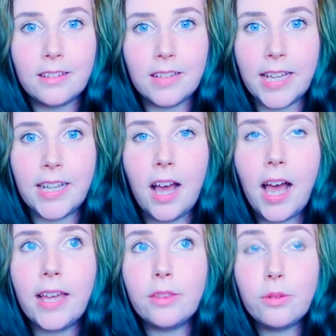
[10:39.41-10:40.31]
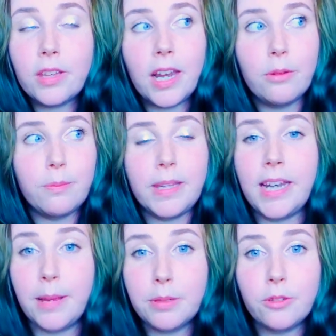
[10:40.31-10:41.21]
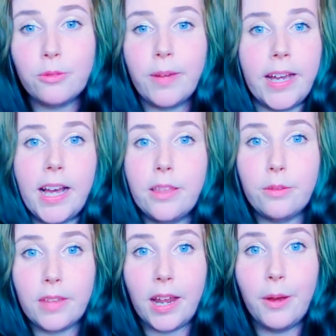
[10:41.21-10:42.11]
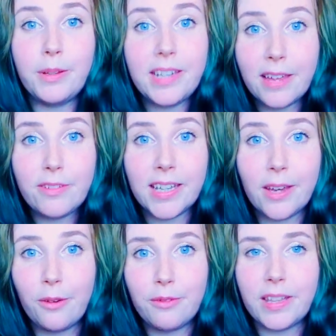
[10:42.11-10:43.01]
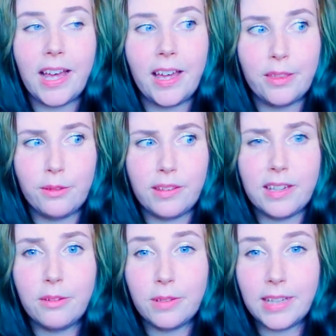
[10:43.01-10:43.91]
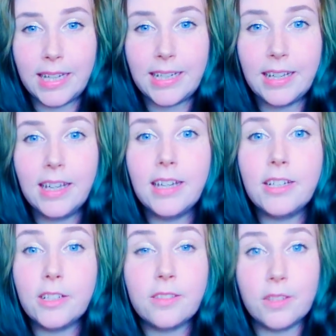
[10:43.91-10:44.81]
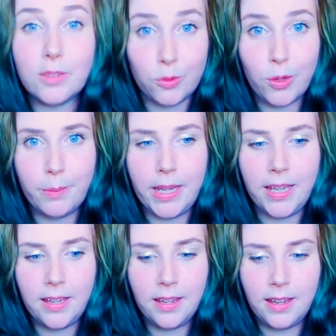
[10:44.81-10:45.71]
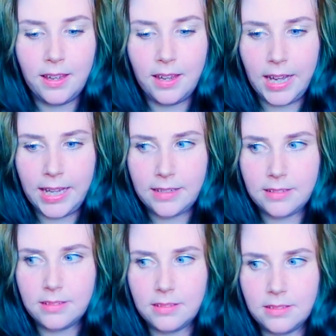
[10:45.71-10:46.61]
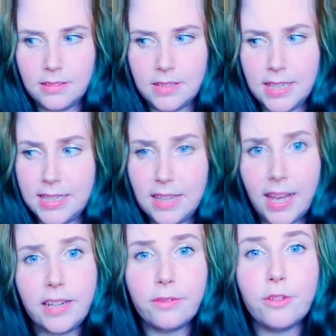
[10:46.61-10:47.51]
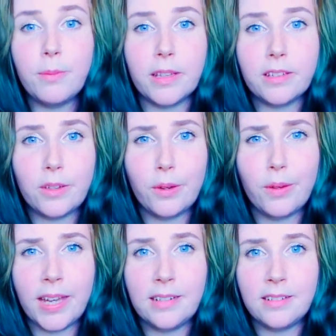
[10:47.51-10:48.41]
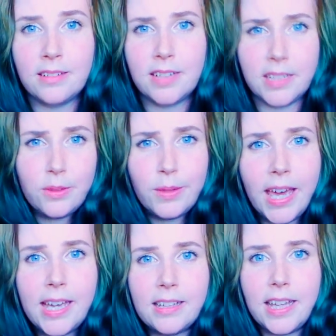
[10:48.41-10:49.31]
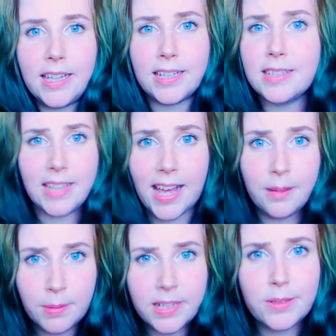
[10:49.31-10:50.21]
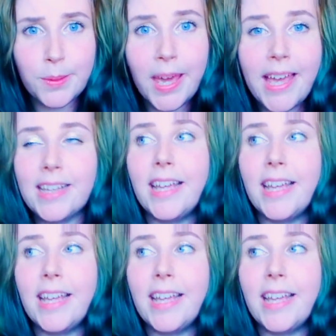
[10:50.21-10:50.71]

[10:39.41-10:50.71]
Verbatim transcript: Like, I thought that I would be an absolute wreck. I thought that I would never get over that. I thought that it would, like, just destroy me. And he died a few months ago, and it's okay. Like, it's sad, but it's okay.